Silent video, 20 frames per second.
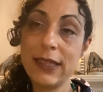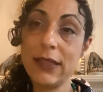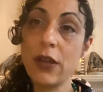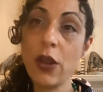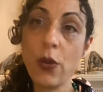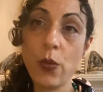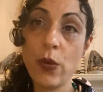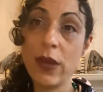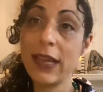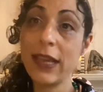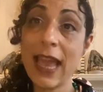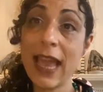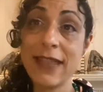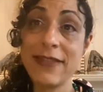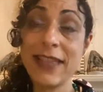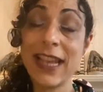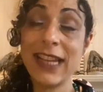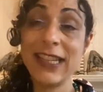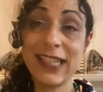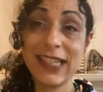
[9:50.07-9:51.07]
No one can.
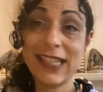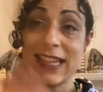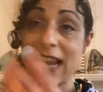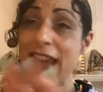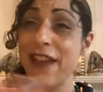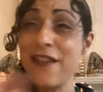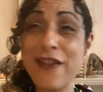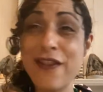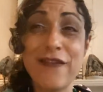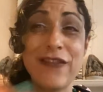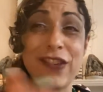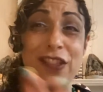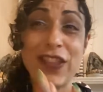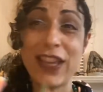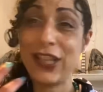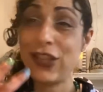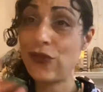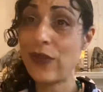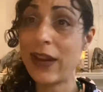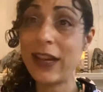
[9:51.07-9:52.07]
They just take over, they
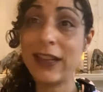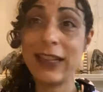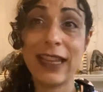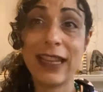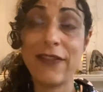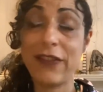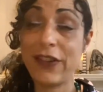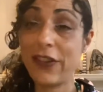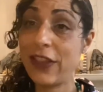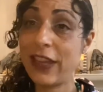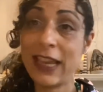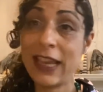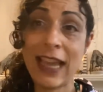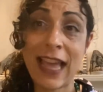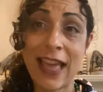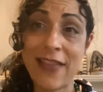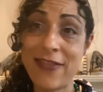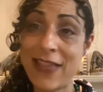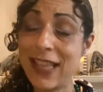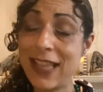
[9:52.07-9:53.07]
strangle everything,
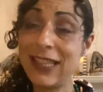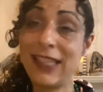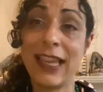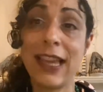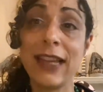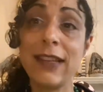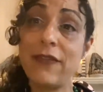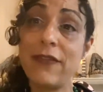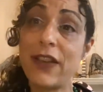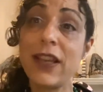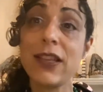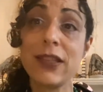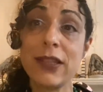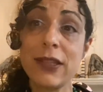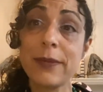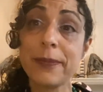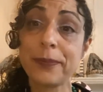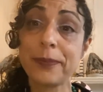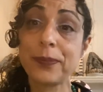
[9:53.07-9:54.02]
and that's the end of us.